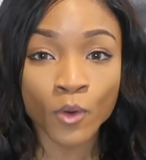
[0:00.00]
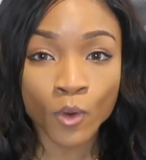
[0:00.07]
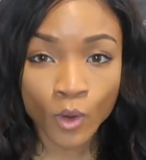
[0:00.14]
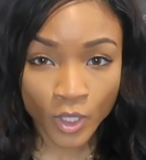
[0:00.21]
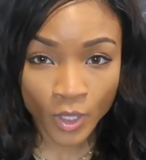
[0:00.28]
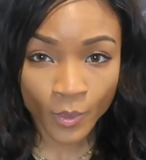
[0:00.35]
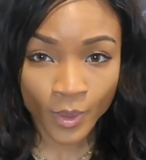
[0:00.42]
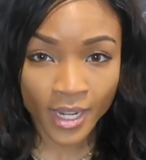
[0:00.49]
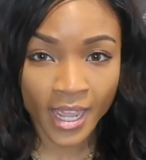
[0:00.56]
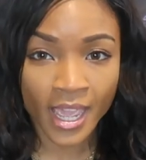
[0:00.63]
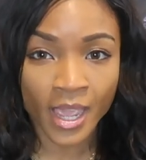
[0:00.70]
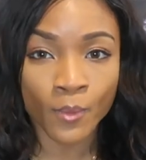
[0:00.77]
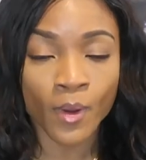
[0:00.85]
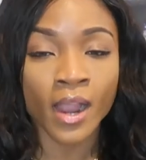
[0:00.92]
full Q and
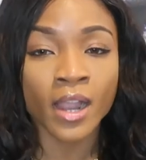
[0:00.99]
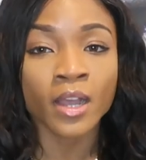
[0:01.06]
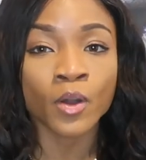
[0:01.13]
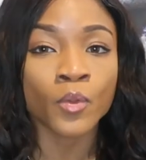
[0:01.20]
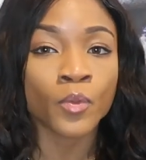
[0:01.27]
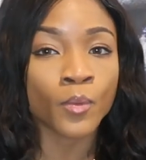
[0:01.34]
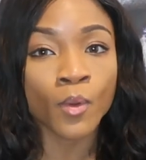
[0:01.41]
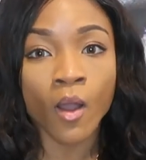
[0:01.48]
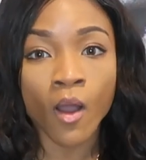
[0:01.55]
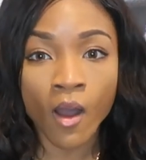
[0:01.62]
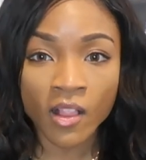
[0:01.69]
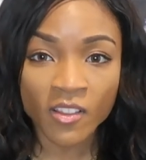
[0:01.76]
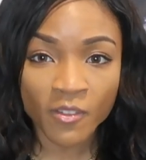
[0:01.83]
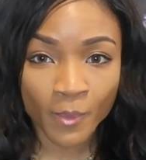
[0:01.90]
A where I go through
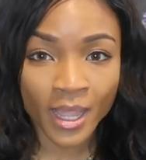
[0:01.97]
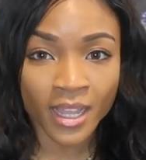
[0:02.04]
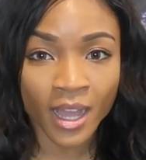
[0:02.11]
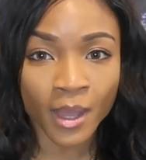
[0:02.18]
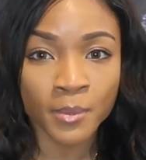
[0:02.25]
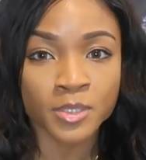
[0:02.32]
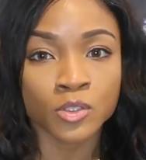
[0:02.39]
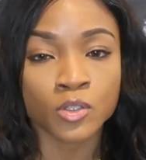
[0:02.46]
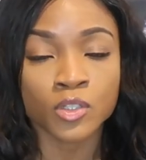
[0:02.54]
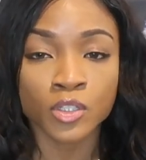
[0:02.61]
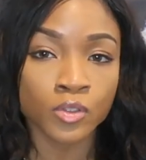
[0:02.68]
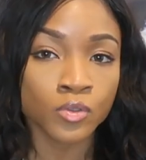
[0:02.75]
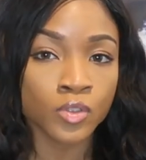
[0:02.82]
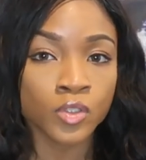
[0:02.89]
all of my comments
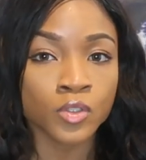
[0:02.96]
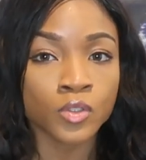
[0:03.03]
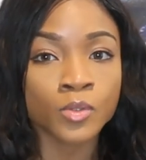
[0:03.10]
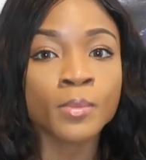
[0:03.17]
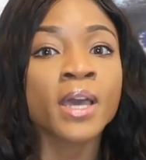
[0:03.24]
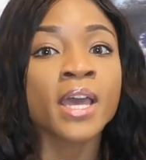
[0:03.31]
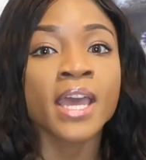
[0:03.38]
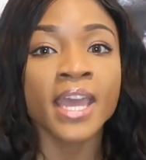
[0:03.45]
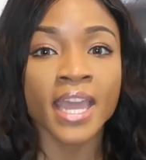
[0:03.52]
on YouTube,